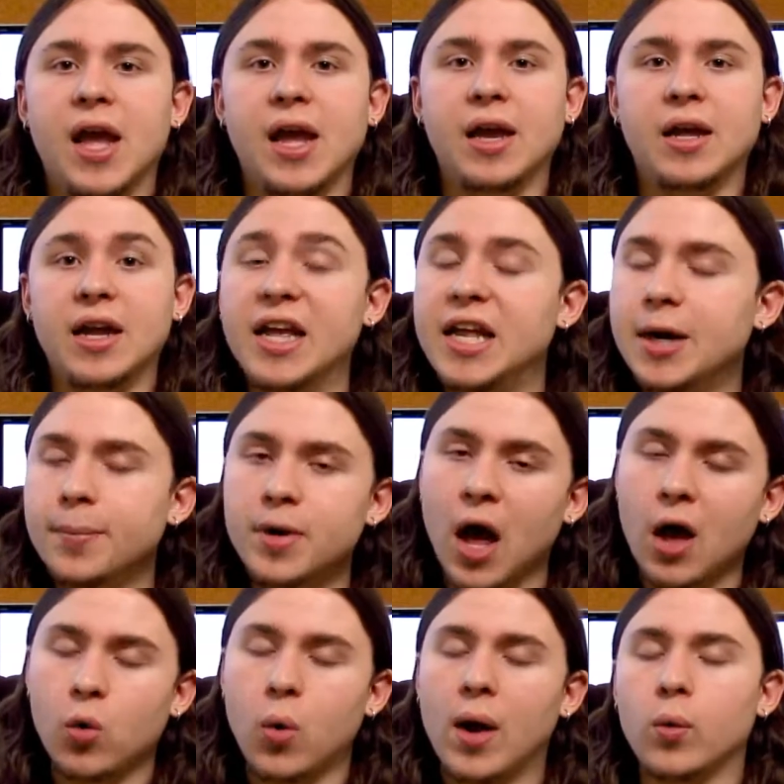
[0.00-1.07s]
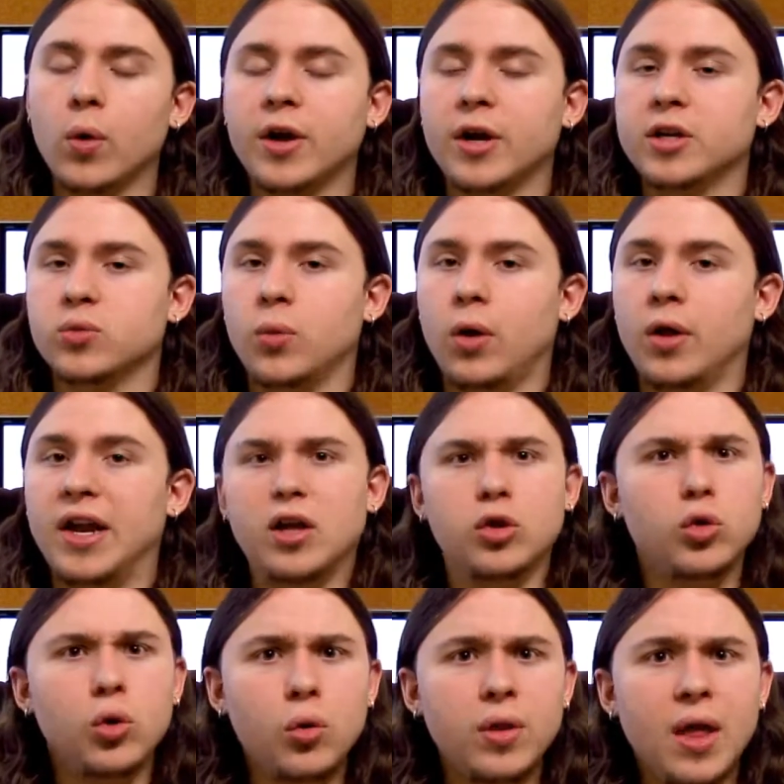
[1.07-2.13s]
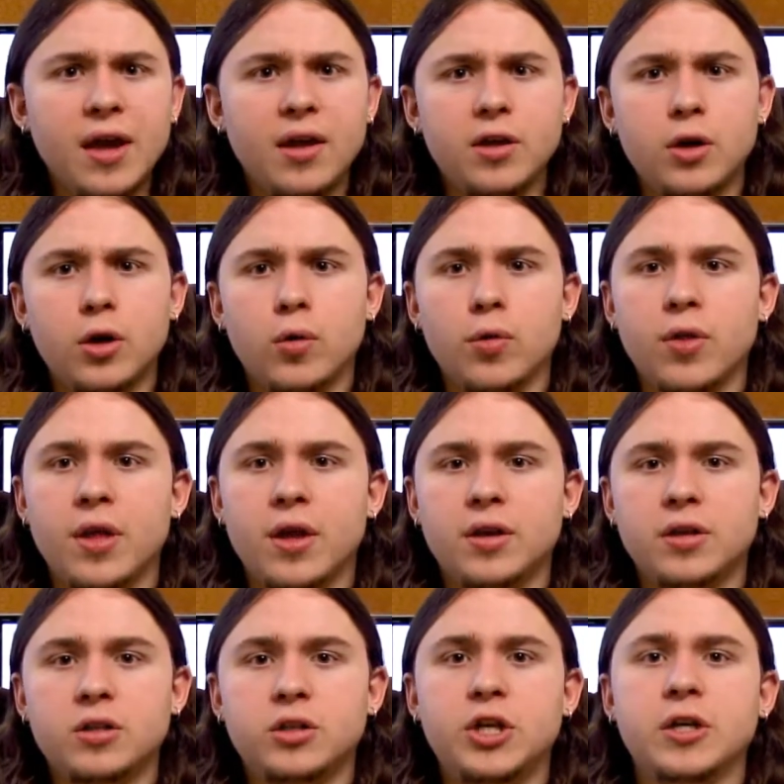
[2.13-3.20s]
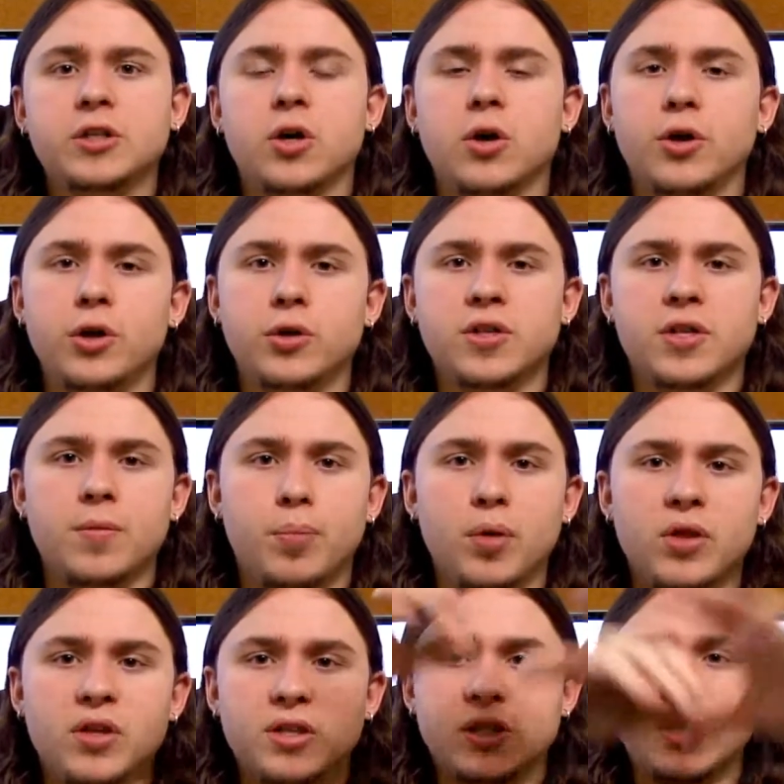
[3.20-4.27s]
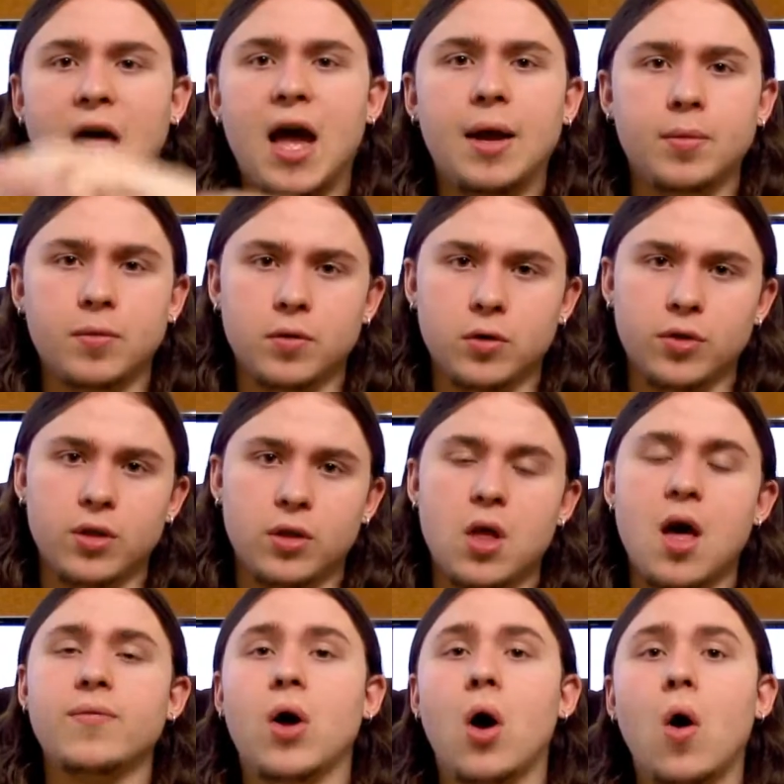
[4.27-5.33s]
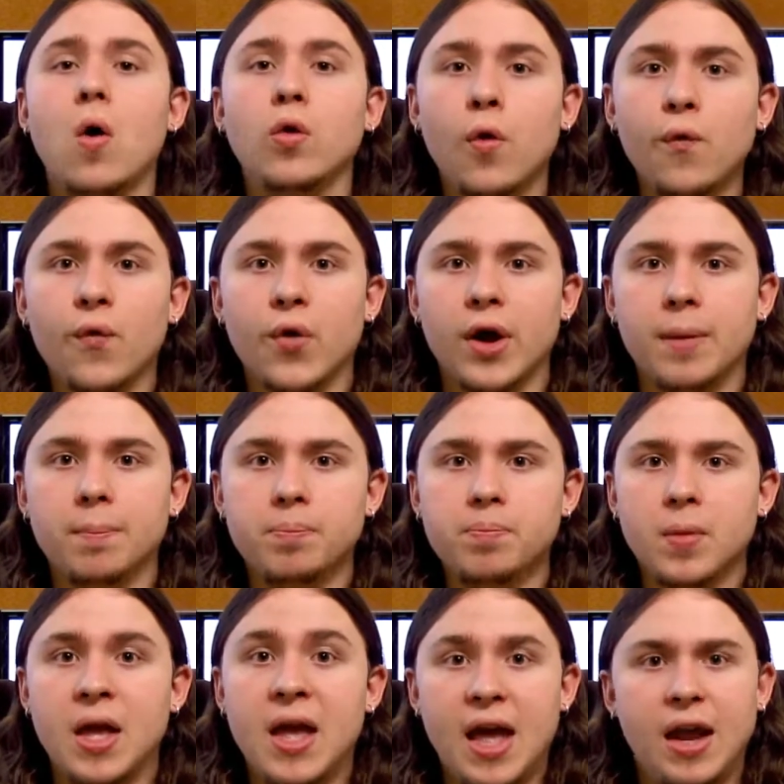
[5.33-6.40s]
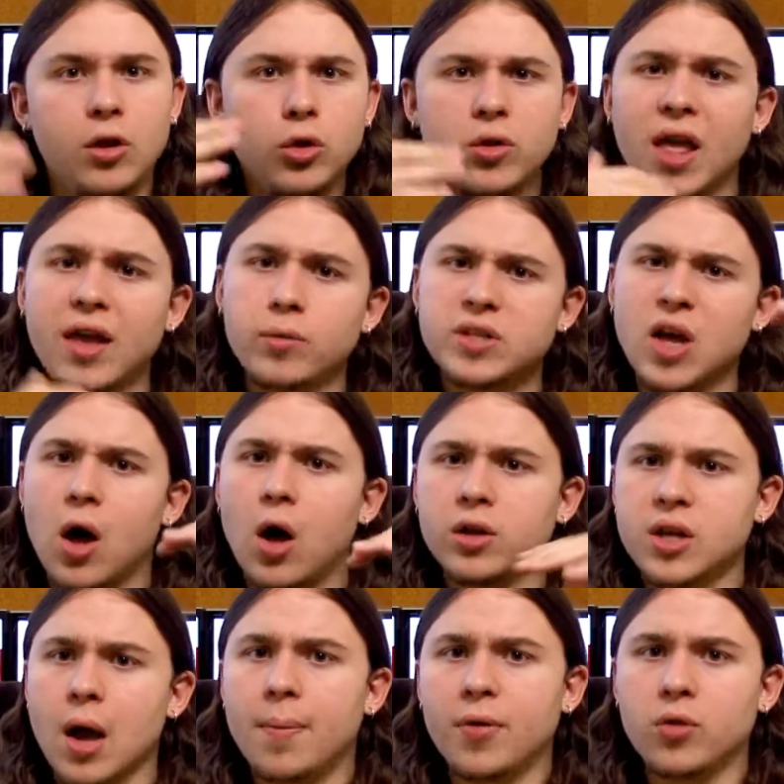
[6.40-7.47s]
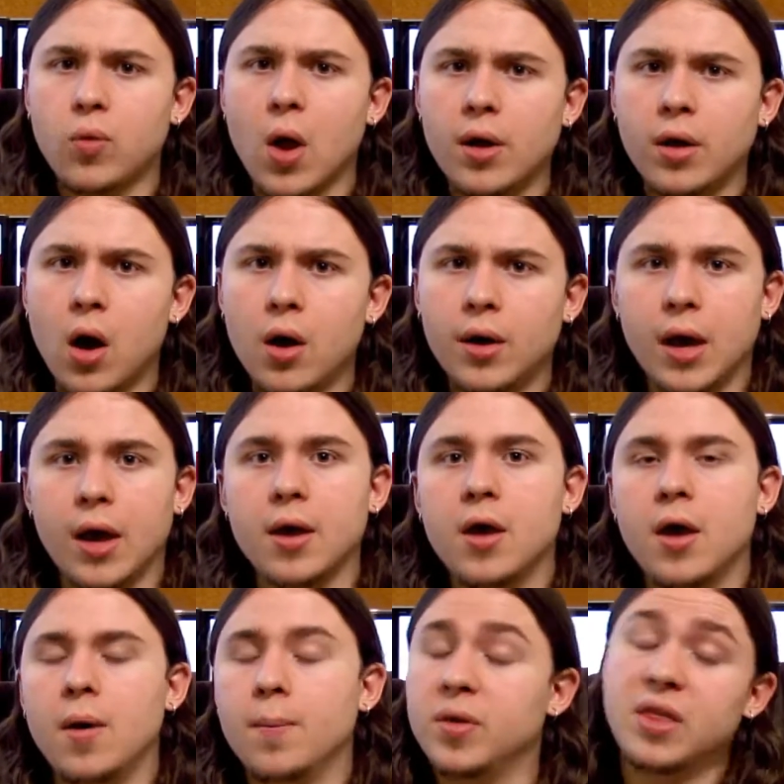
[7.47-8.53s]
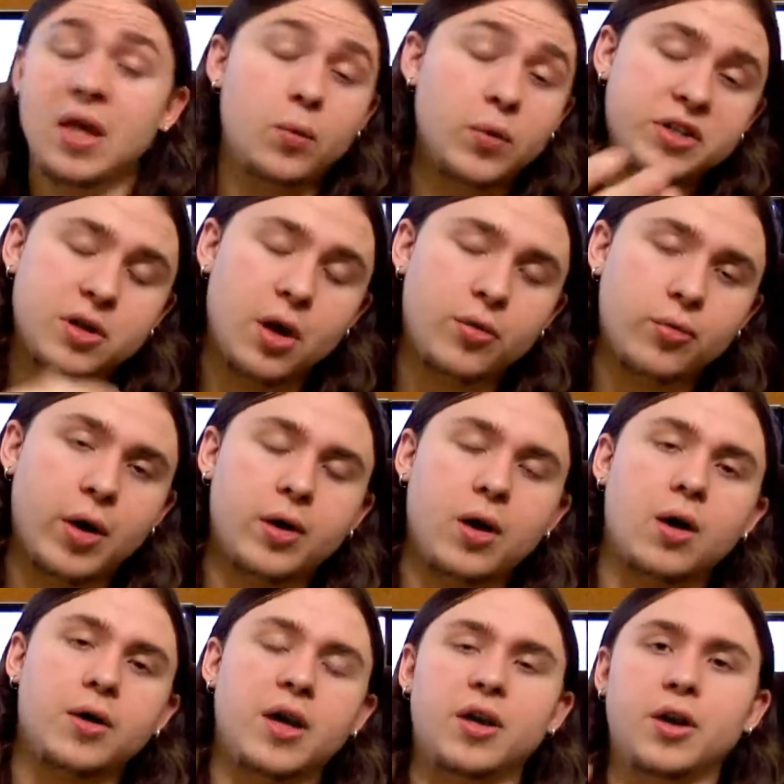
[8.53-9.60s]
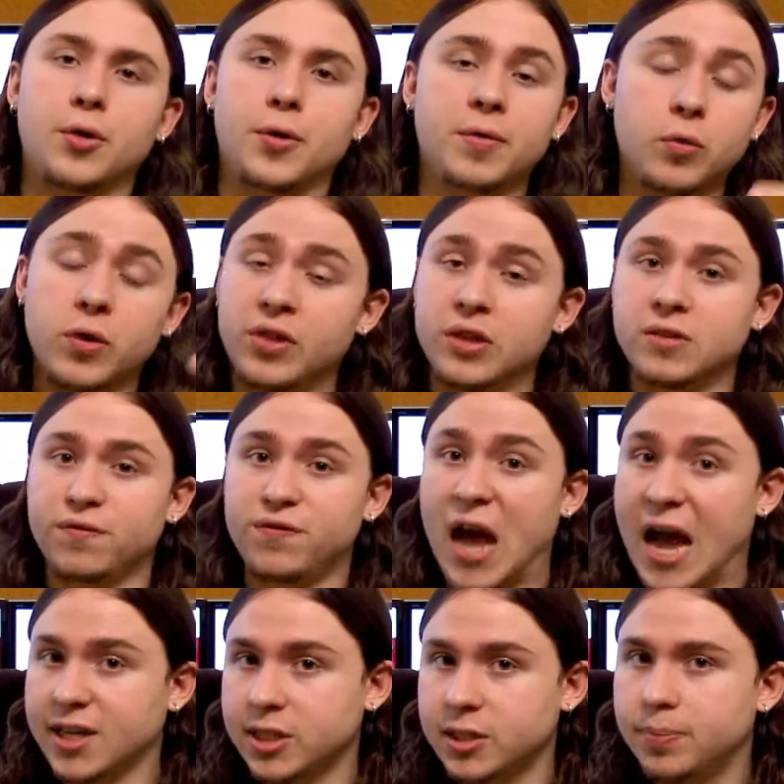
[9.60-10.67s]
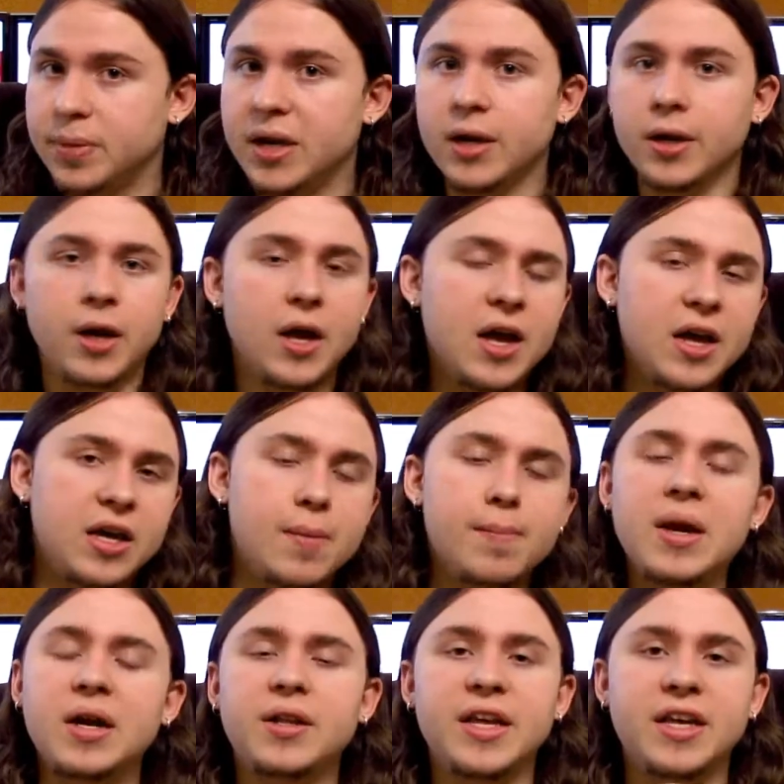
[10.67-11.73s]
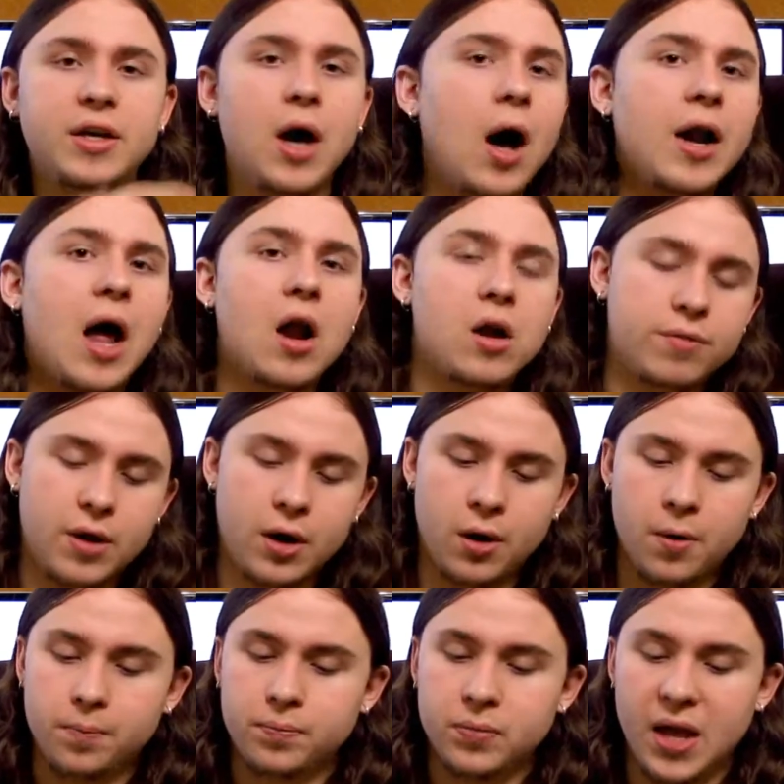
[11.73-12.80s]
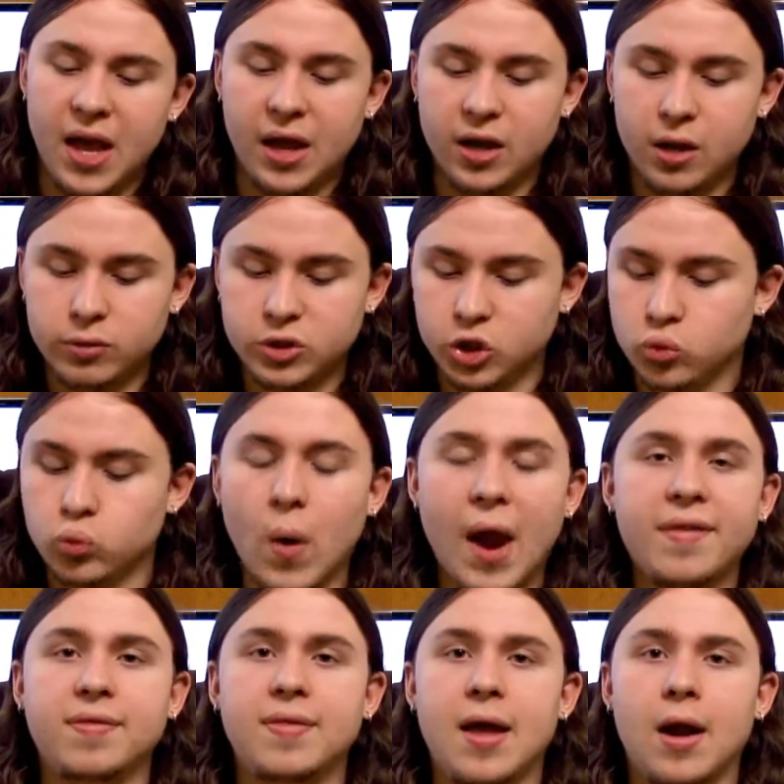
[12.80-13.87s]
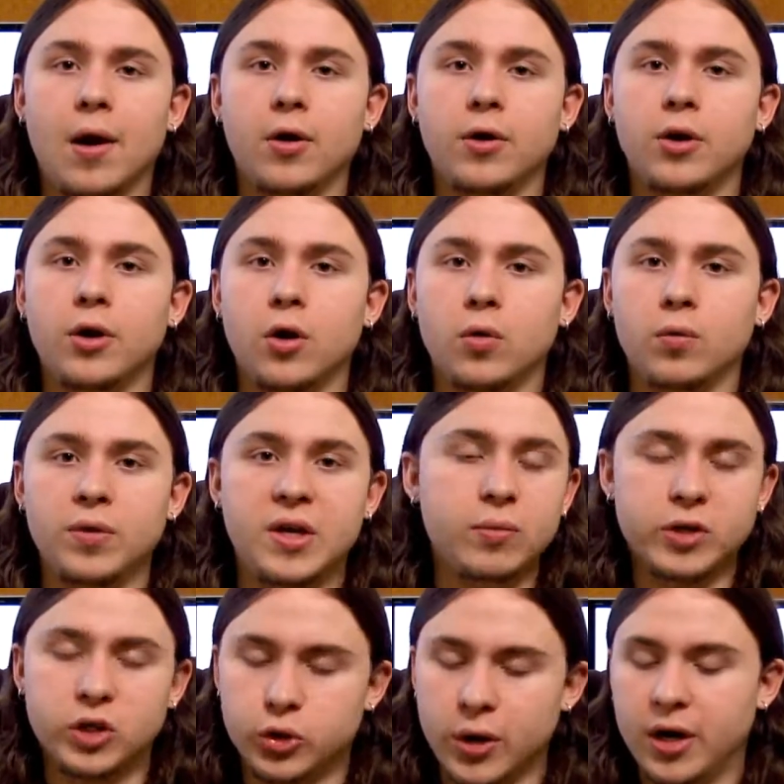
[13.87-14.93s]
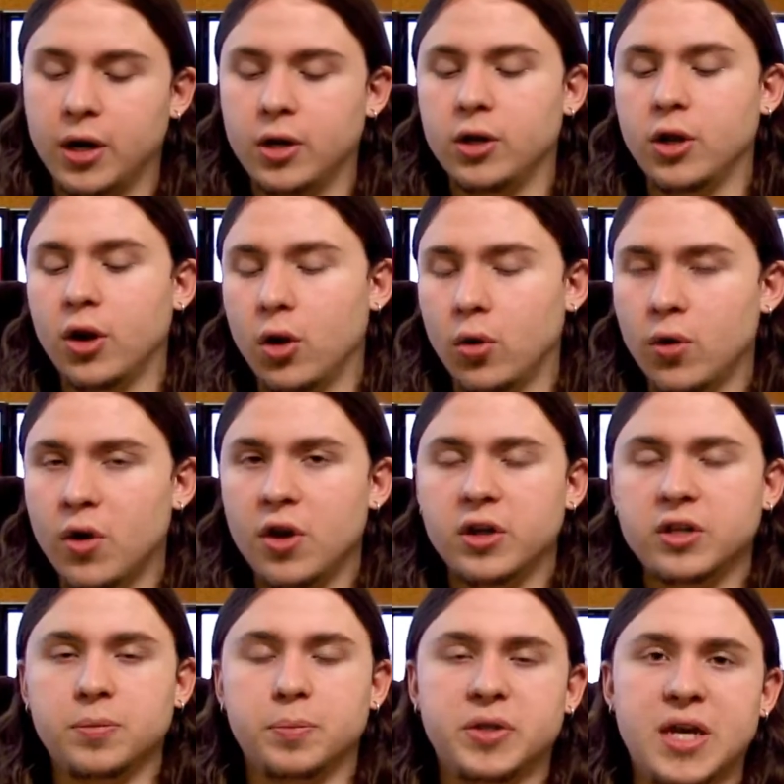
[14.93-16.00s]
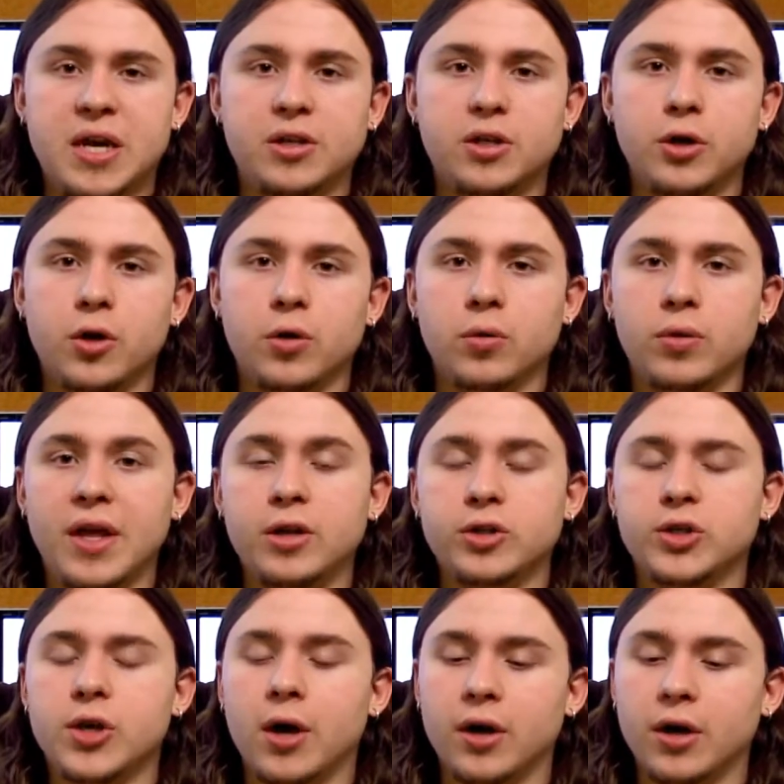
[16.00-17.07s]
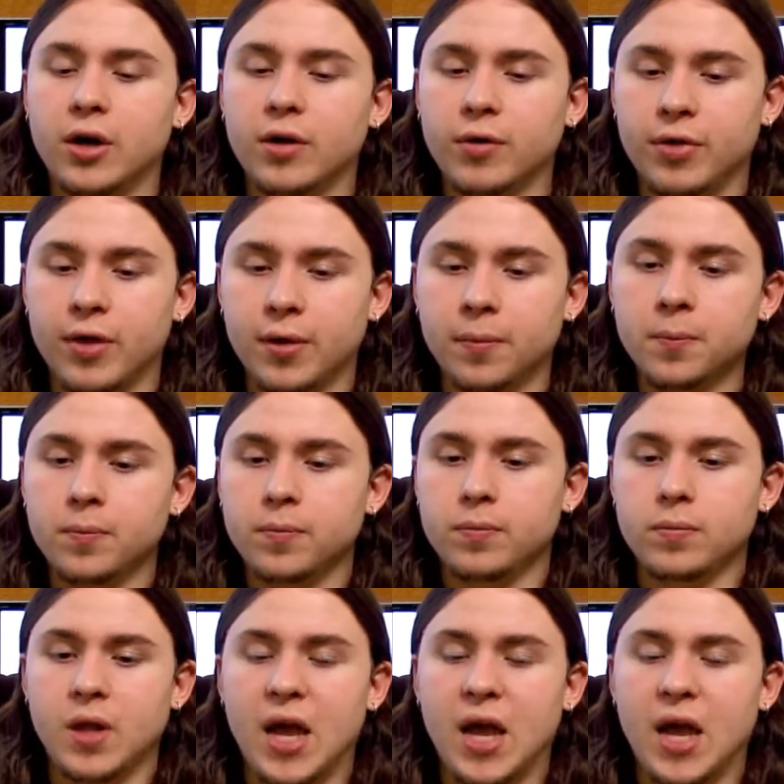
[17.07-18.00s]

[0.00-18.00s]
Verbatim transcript: And it ended up not quite working as well, and it looked like, you know, the chick started using, putting the slime or the lava all over him, and it looked like it was on top of the Raikage. But then we saw the Raikage, you know, and with his fast speed, he immediately got out of there and he was just right there, you know, he retreated, you know, to protect, you know, Lady Tsunade and everything.